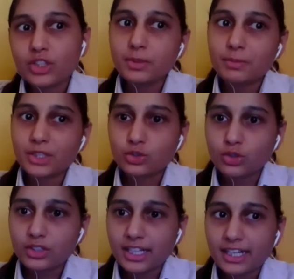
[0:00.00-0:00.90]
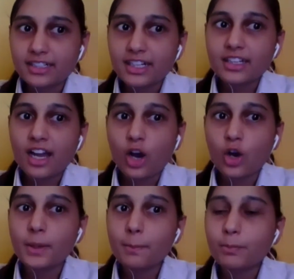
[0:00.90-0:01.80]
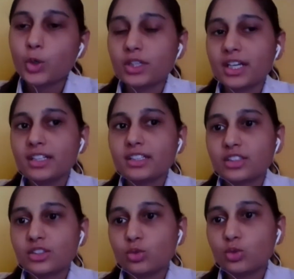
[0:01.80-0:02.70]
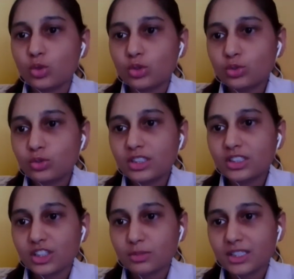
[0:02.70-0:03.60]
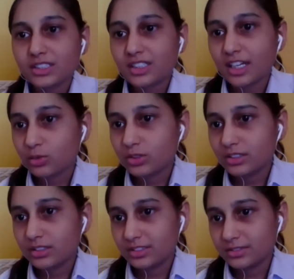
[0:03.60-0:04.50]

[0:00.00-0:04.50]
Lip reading: will be based on that. That how important is it to go through the judgments regularly?